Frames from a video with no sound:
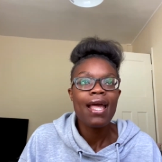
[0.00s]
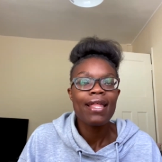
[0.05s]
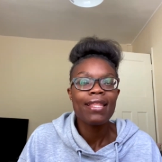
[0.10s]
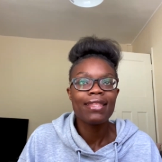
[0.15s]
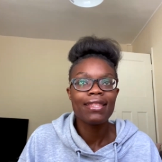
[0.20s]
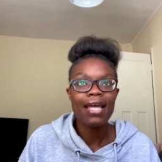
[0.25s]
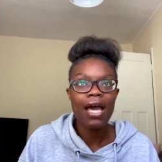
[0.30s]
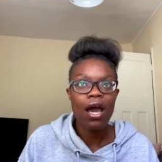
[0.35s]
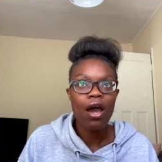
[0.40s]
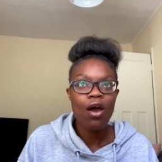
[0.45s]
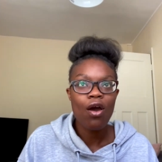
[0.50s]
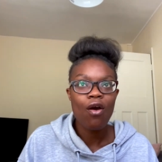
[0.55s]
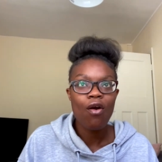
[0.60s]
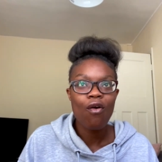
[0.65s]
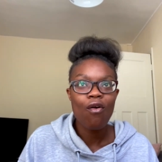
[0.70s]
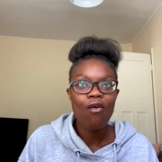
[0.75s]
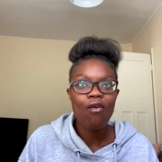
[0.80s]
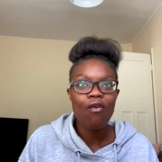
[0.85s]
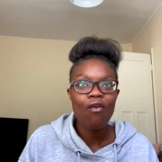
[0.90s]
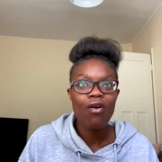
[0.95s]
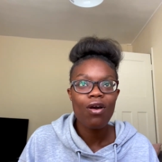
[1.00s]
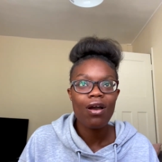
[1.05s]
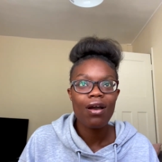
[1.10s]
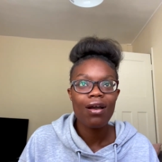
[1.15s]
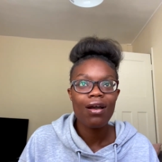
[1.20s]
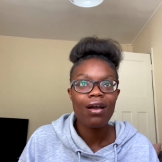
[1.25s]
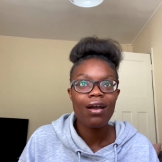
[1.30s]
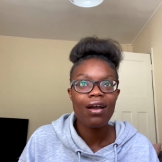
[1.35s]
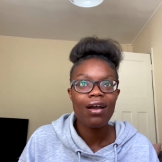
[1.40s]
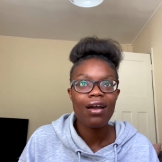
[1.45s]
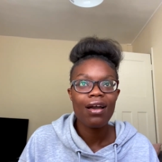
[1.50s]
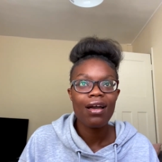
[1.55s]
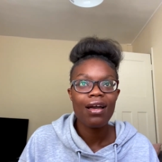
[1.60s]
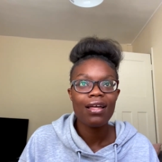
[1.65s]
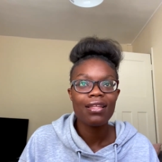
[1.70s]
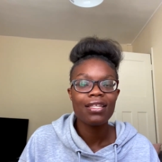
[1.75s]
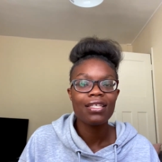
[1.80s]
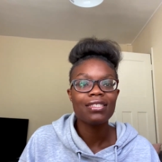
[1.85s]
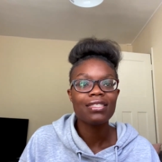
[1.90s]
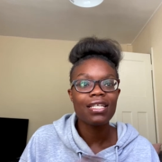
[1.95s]
Now,
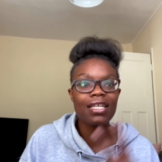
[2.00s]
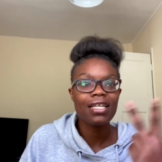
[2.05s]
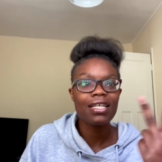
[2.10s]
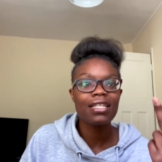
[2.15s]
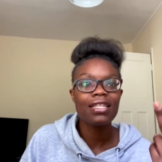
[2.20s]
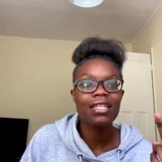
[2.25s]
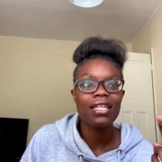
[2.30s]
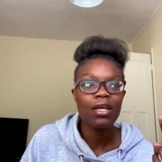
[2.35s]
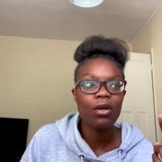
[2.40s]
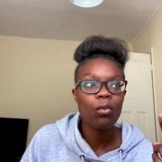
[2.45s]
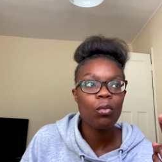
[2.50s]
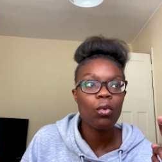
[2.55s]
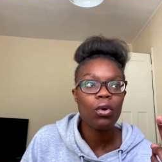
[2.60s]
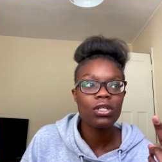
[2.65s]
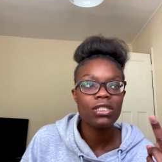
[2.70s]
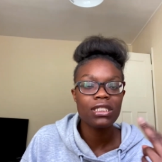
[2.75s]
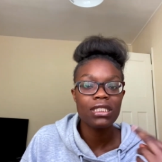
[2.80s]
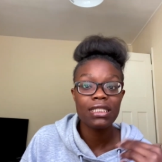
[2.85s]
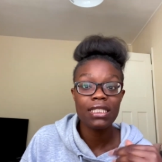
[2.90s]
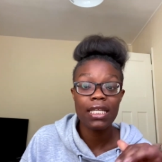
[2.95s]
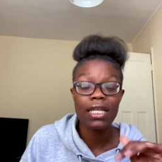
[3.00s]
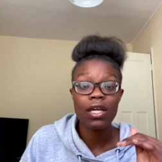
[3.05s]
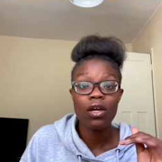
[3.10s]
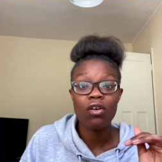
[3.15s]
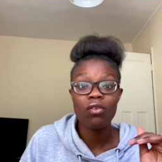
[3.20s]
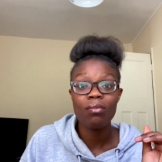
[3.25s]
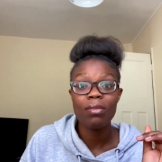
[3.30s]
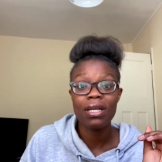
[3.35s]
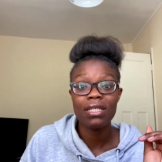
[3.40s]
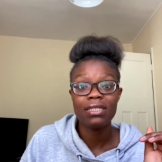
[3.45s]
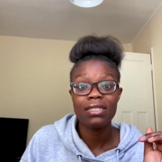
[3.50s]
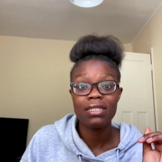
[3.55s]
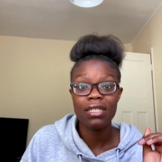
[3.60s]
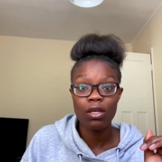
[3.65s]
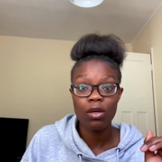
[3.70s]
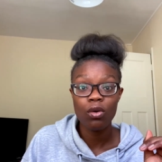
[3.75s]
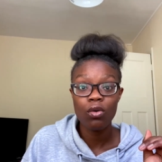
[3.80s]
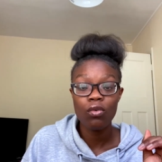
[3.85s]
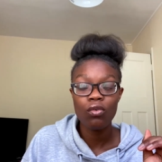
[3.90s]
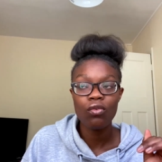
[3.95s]
the second thing was to take care of
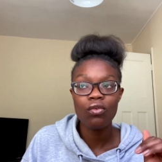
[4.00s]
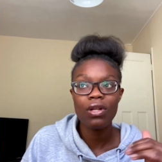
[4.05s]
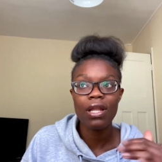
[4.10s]
myself,